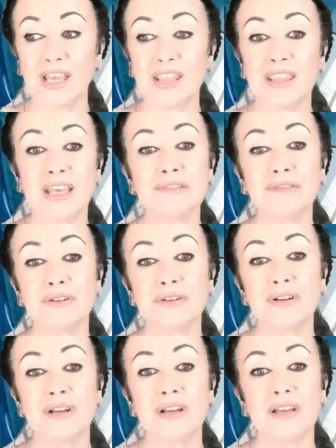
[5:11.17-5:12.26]
never
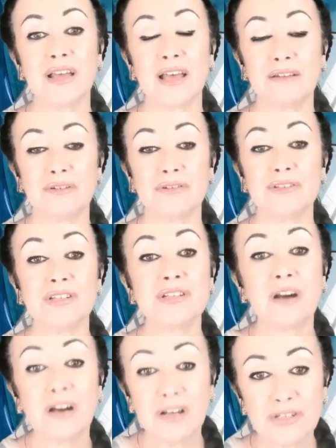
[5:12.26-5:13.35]
ever
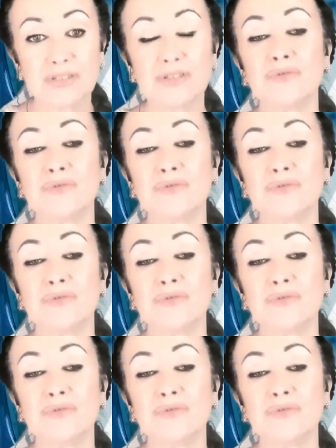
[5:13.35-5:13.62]
started